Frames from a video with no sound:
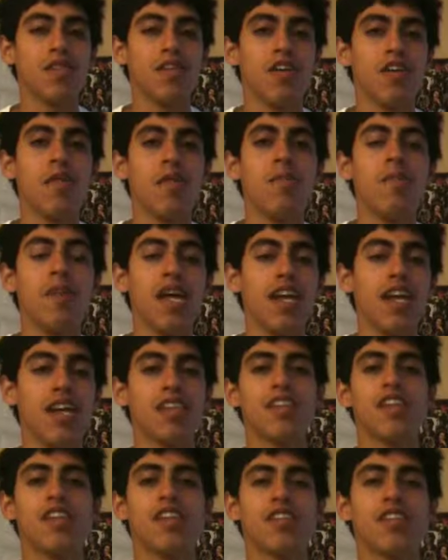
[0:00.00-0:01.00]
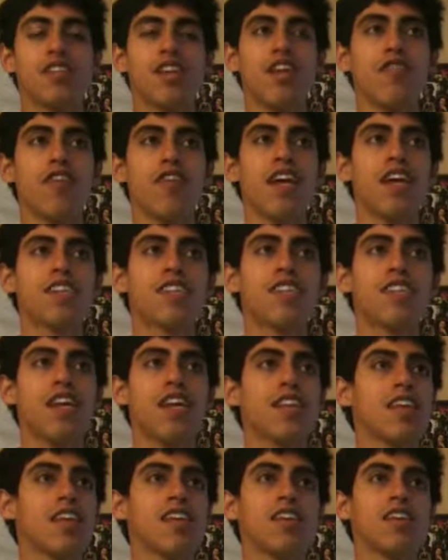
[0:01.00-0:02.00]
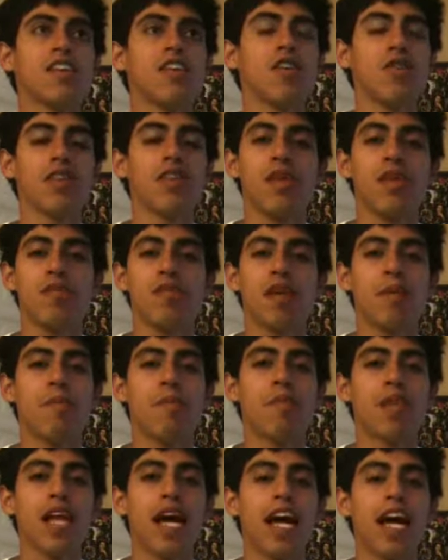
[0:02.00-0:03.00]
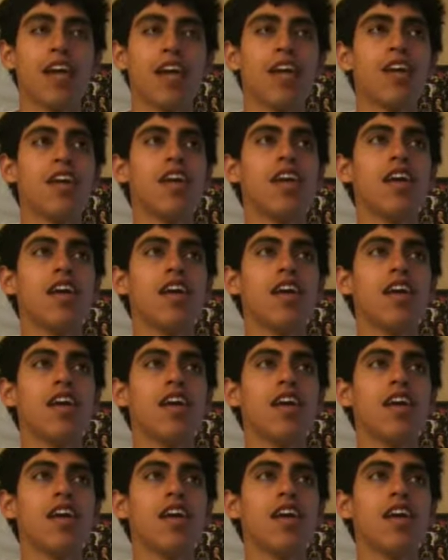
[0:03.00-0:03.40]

Admit it to yourself. It has nothing to do with him being black.